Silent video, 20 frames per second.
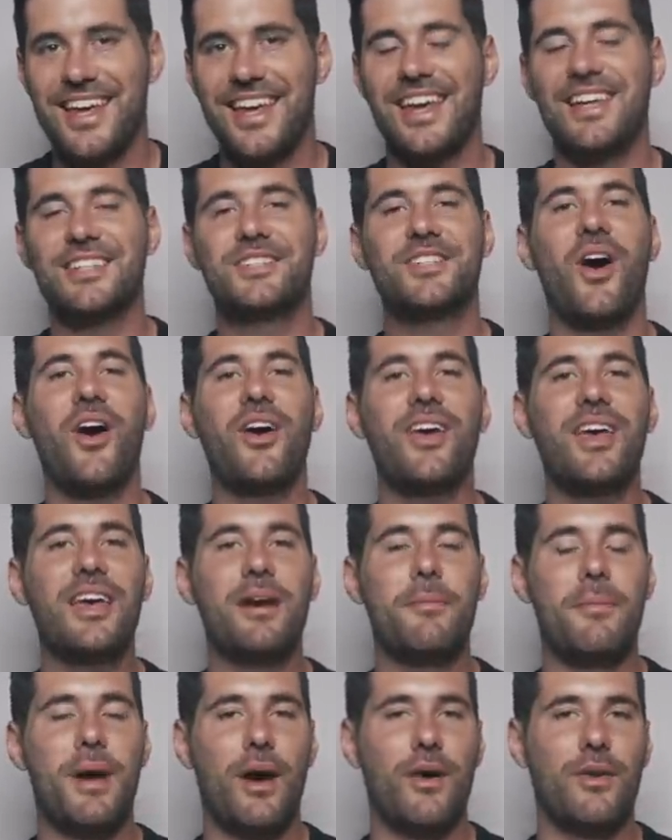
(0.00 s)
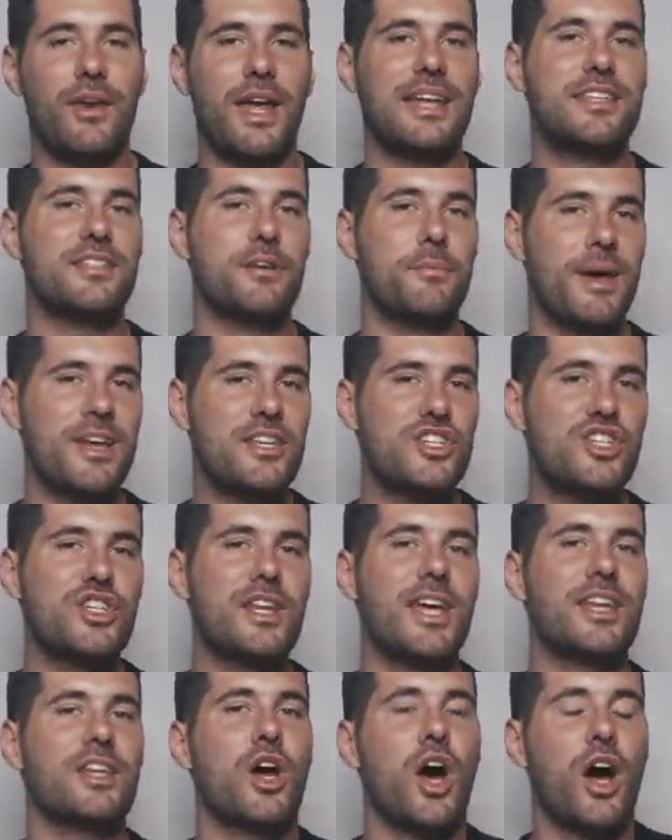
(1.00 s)
He's talking about a dimension
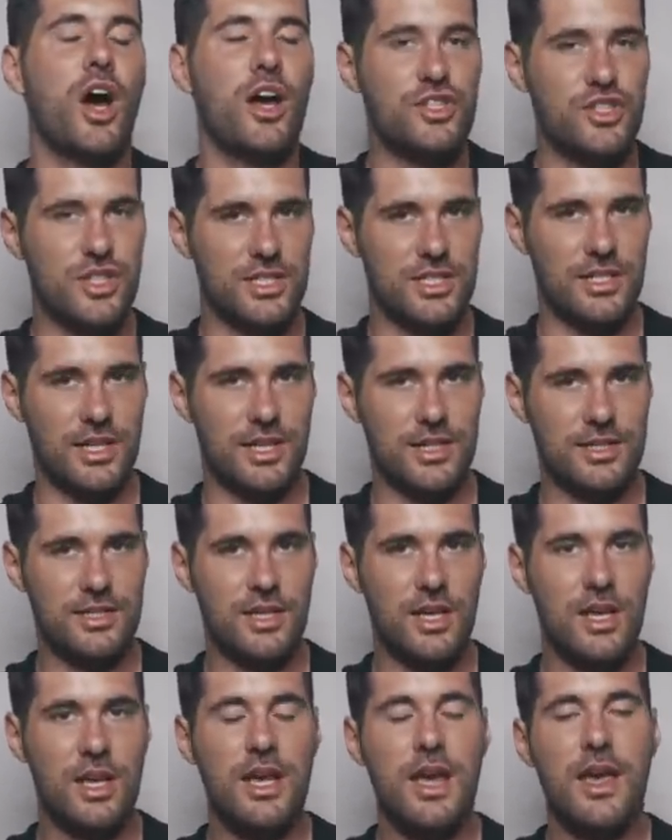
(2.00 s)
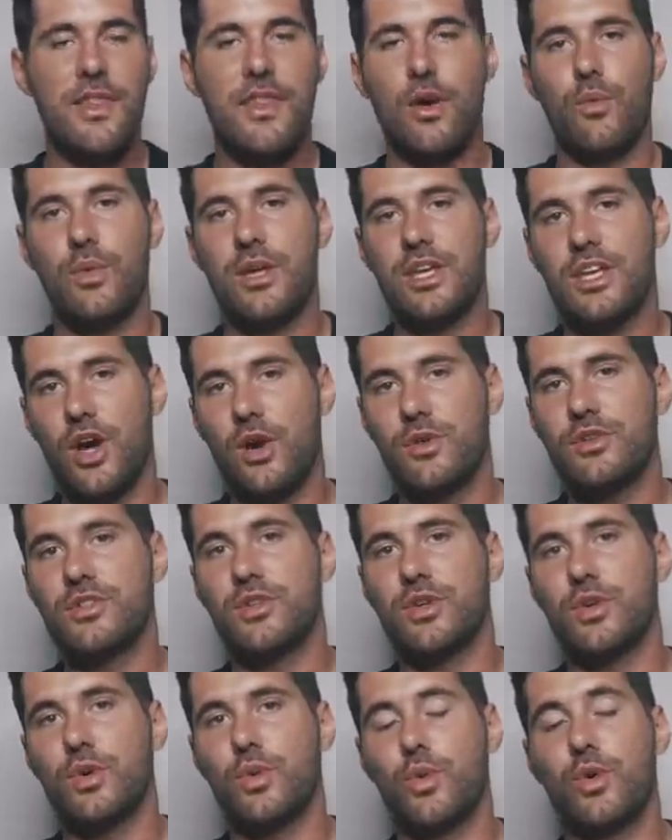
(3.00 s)
in consciousness that we go
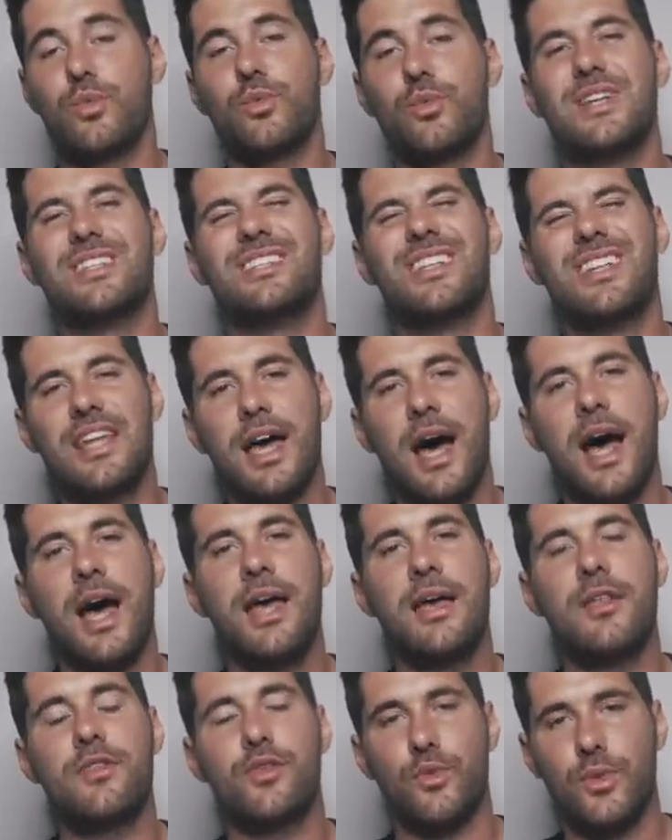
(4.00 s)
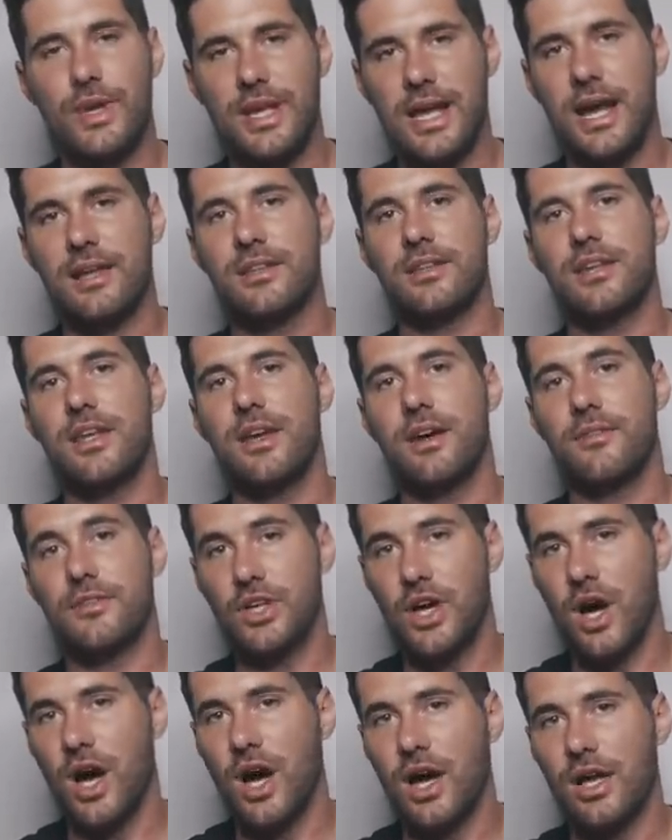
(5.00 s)
to when we deny the reality of
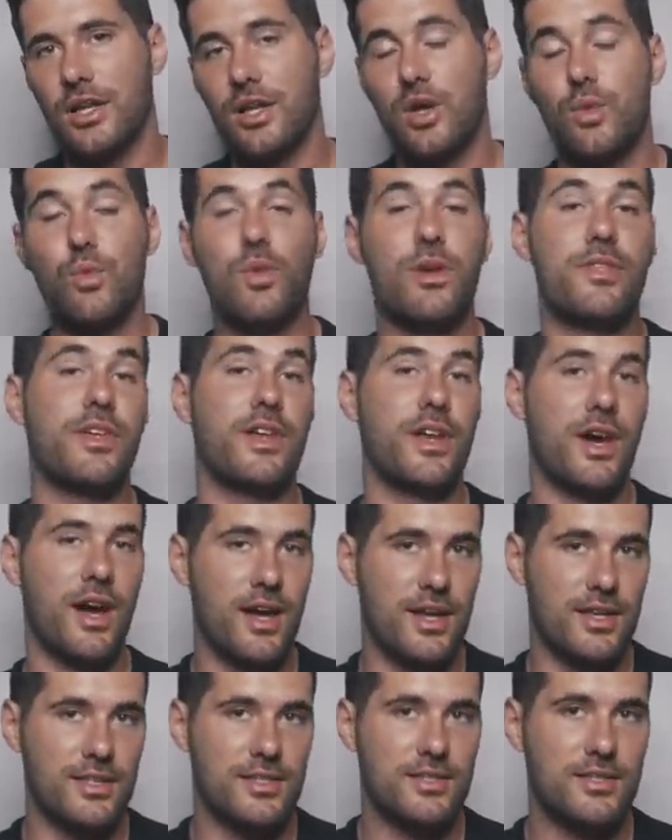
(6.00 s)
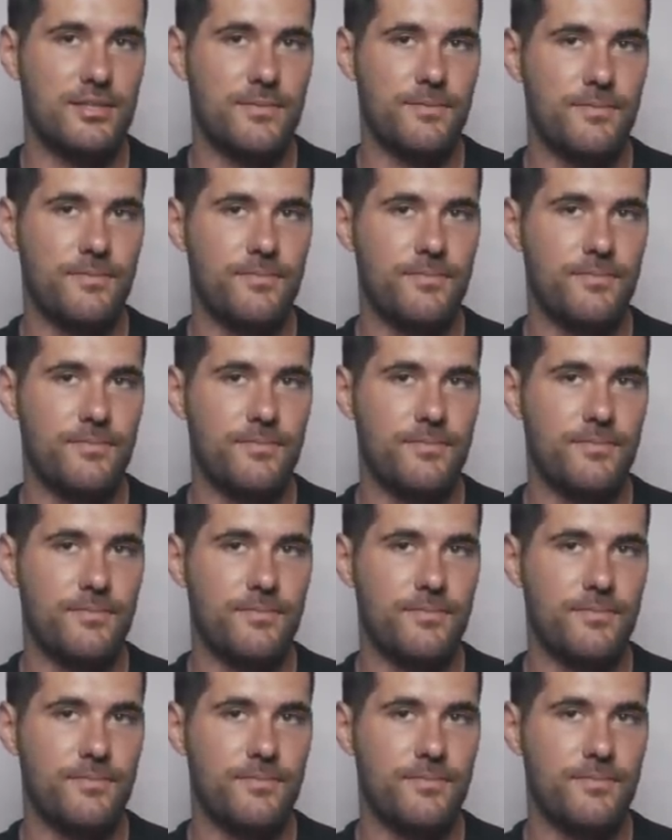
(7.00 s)
God within us.